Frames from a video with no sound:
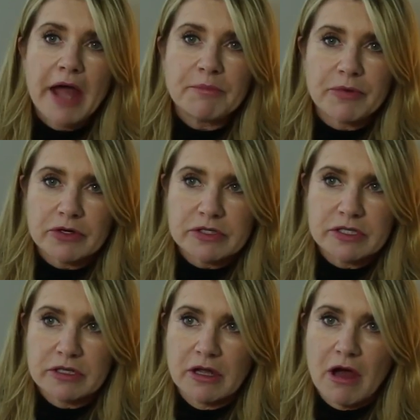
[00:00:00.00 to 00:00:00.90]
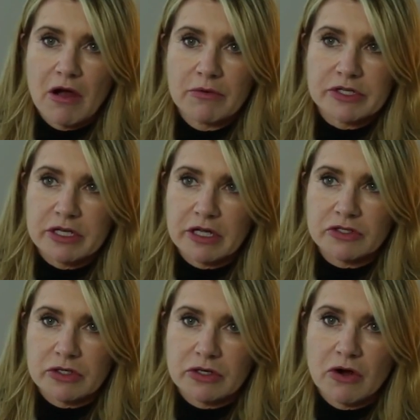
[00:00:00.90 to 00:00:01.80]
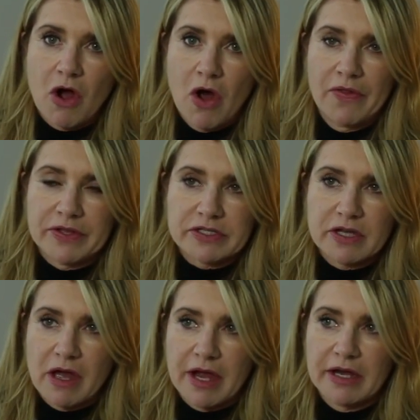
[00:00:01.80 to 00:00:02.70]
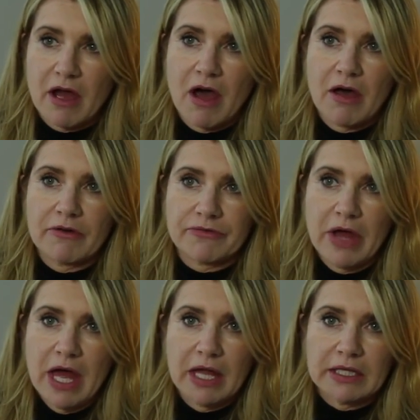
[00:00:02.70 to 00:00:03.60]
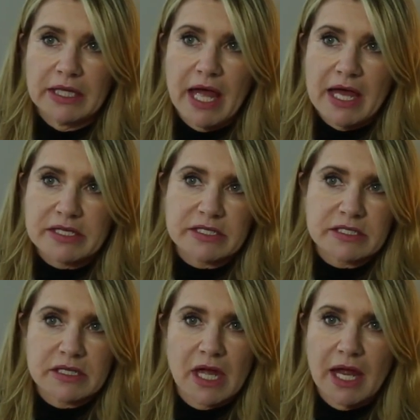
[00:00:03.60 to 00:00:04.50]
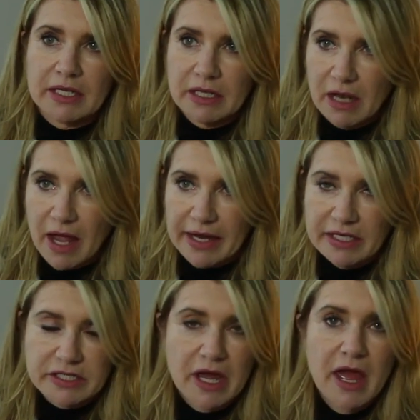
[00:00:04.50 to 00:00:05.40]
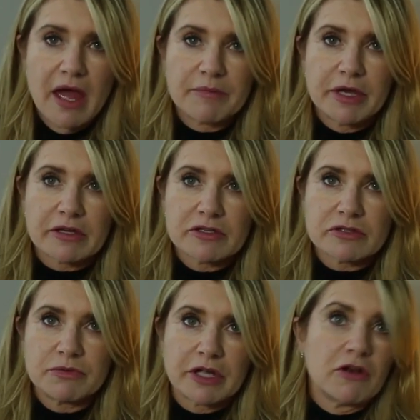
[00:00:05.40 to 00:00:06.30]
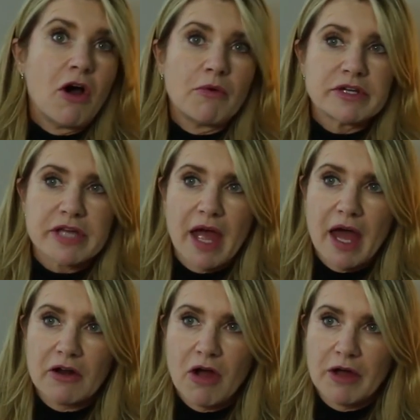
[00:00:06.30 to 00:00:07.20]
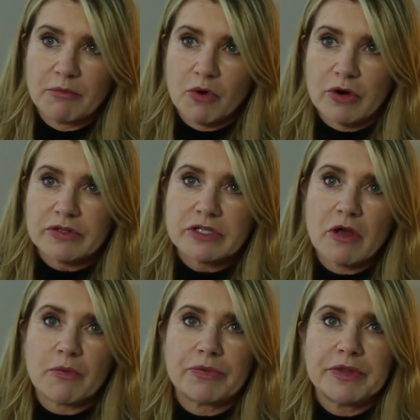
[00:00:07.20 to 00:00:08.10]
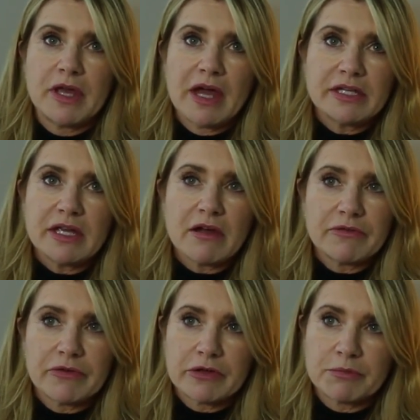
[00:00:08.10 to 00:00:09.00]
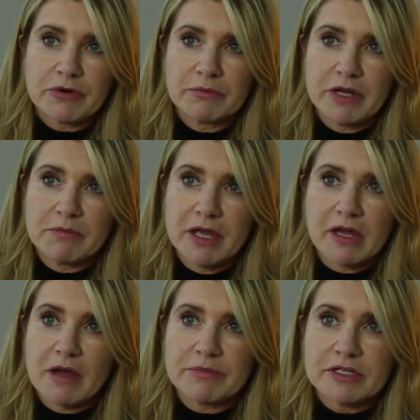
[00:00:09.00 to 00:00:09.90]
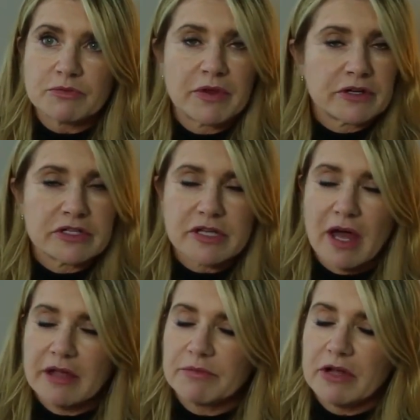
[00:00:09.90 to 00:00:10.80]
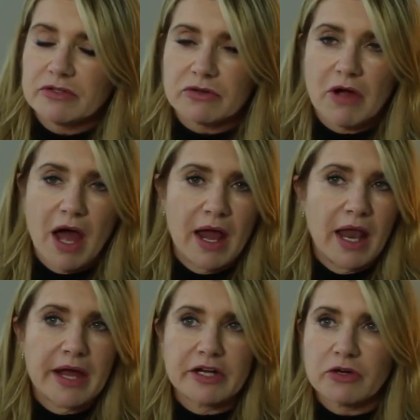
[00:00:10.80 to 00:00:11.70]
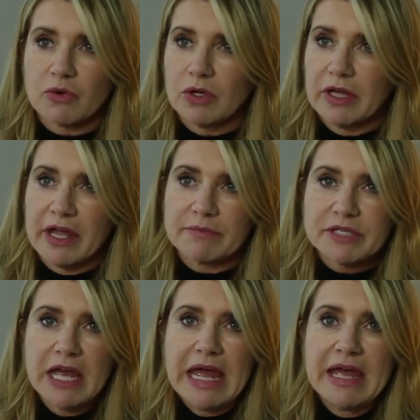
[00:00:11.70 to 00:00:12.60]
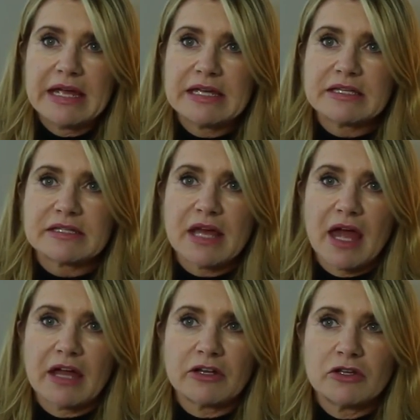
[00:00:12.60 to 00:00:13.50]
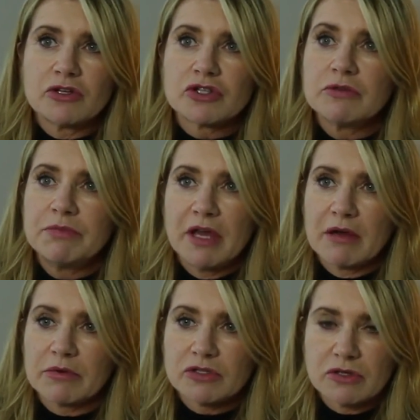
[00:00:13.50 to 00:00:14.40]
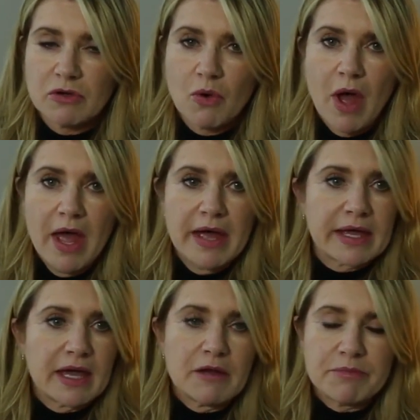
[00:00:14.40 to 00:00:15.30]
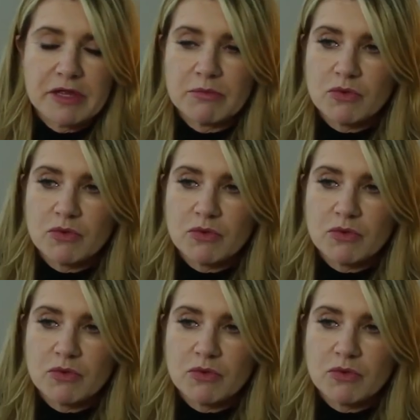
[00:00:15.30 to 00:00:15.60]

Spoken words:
I personally always like to err on the side of less and light because we can always add on more. So the idea of the permanent makeup is, whether it's eyebrows or eyeliner or lips, is that you should be able to get up in the